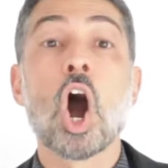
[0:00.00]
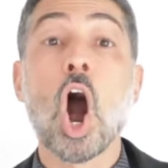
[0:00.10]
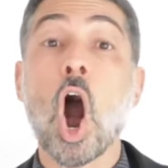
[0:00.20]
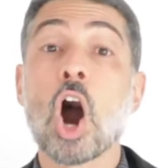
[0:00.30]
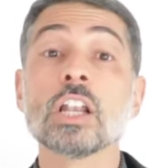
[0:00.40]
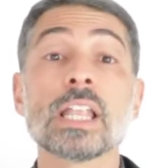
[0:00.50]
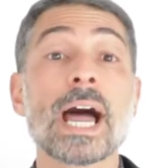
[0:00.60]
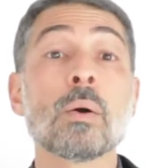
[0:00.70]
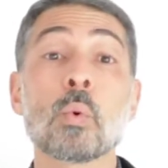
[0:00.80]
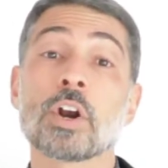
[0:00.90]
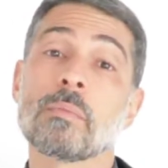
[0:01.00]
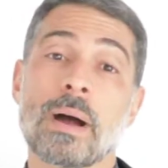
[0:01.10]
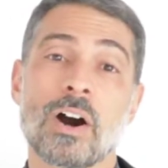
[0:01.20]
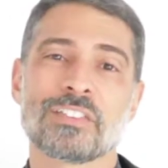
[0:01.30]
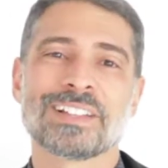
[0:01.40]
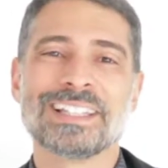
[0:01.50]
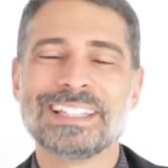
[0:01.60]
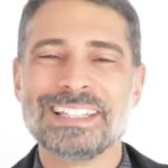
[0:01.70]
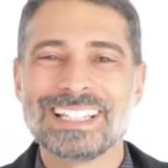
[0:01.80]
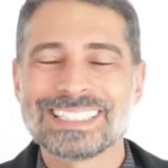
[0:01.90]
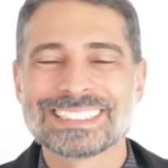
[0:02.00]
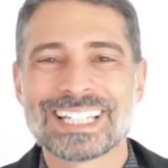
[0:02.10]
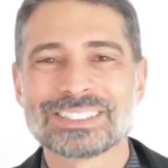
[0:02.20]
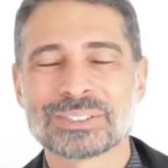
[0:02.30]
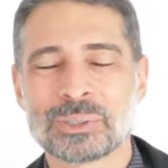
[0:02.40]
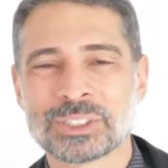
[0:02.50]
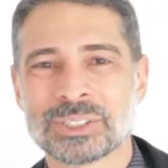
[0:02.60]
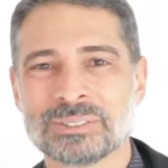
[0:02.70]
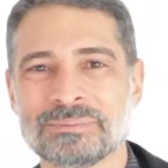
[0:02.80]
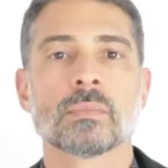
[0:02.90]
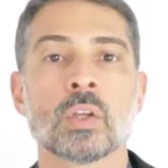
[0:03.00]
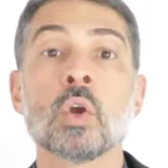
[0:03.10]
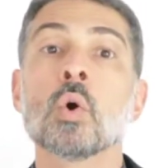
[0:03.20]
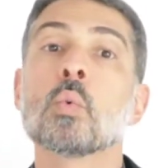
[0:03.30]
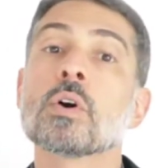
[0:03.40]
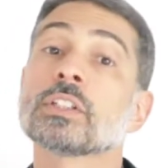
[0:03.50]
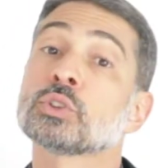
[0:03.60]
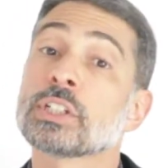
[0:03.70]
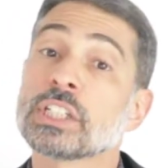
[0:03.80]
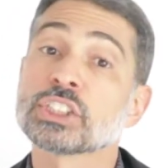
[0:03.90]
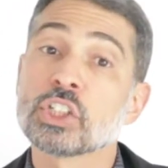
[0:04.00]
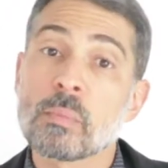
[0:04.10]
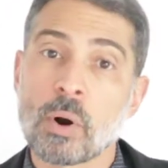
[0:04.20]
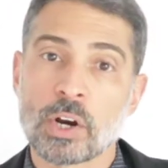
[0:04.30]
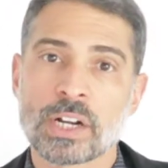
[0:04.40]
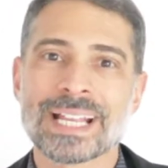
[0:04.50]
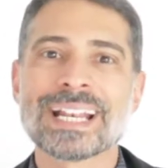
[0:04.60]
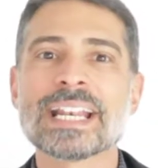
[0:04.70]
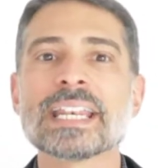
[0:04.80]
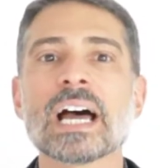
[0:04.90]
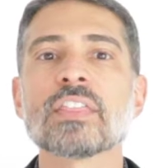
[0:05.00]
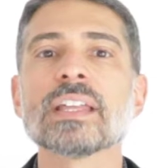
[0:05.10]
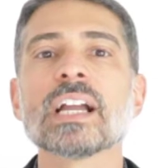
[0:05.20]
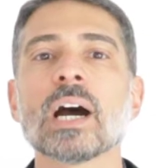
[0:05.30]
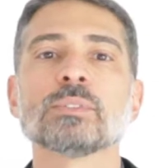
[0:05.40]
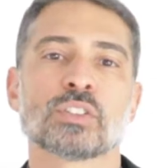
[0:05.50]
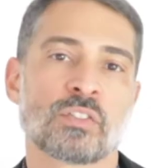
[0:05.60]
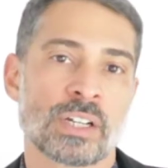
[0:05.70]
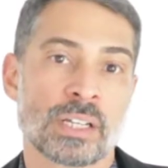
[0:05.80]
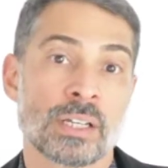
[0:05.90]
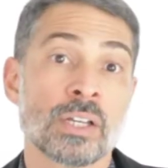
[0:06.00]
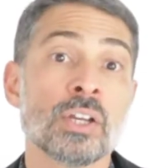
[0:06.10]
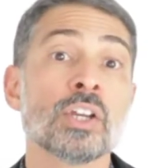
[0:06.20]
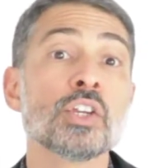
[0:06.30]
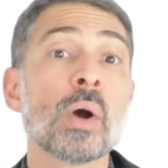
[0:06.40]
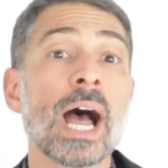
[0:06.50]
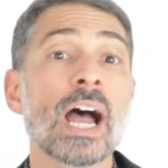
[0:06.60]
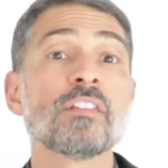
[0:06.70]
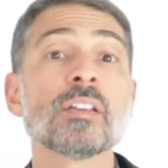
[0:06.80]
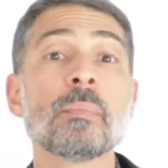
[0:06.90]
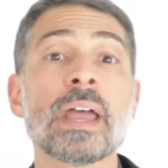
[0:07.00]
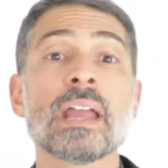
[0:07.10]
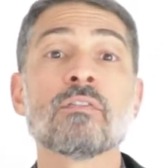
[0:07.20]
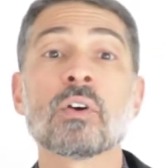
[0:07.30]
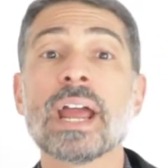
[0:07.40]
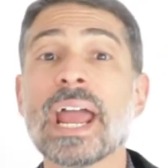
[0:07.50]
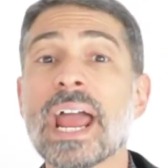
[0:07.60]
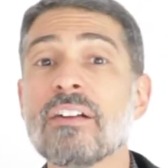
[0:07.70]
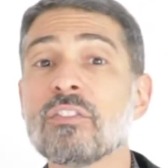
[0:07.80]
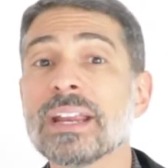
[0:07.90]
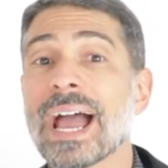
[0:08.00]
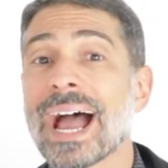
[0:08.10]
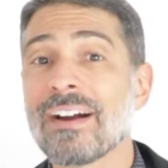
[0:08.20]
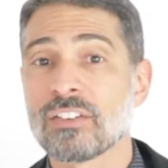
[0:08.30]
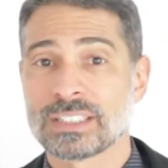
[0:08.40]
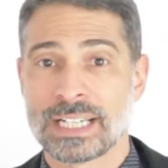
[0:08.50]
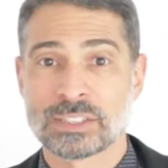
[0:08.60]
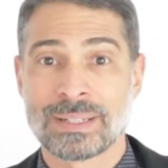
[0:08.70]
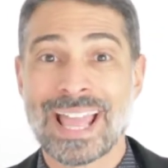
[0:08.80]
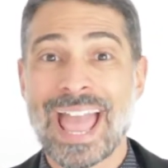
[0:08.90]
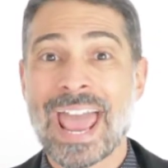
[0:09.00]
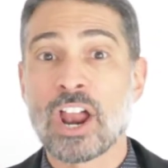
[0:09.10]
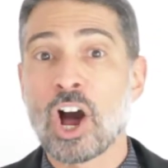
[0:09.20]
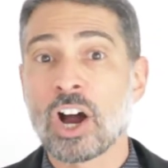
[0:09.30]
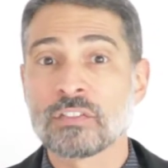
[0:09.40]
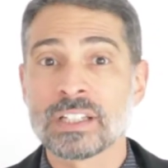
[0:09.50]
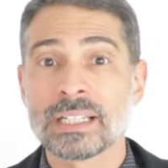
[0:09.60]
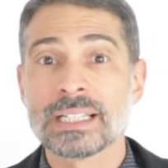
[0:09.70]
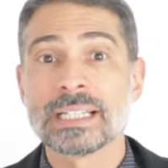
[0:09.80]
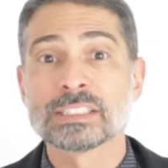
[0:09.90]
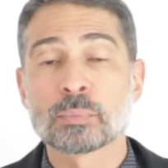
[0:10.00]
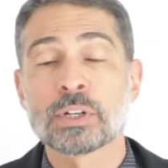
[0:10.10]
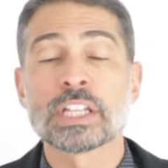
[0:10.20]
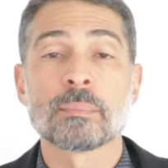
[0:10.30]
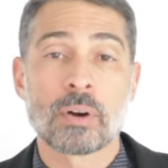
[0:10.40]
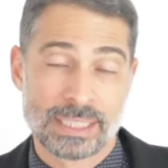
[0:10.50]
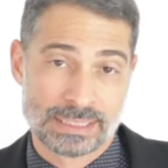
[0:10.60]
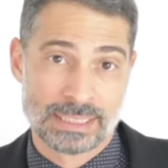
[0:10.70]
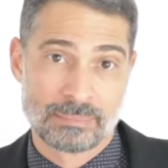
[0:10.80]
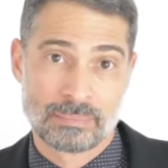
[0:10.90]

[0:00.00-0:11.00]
Online word of mouth. Let's get social. With traditional marketing, nothing comes free. You have to pay for every advertisement, and often it's pretty pricey.